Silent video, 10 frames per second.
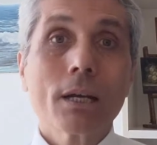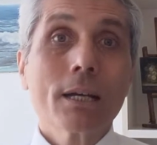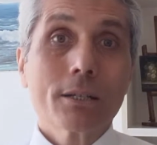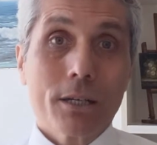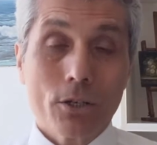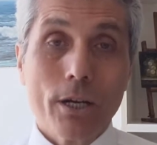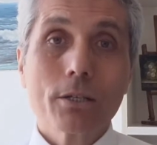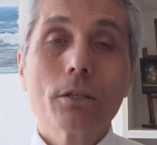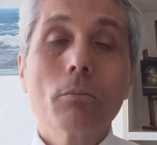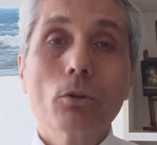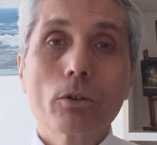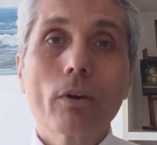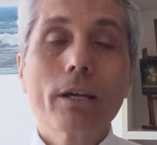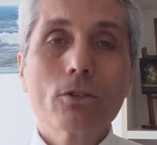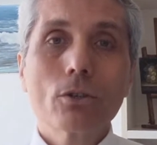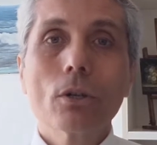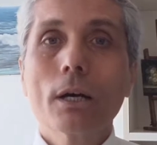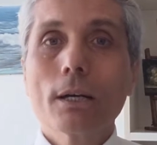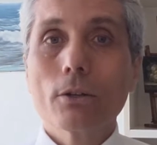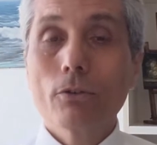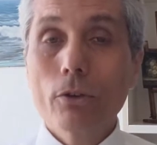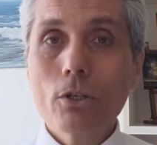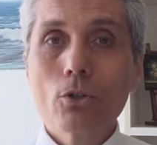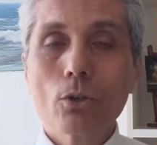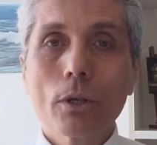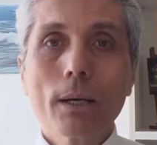such as the motivation, the vision,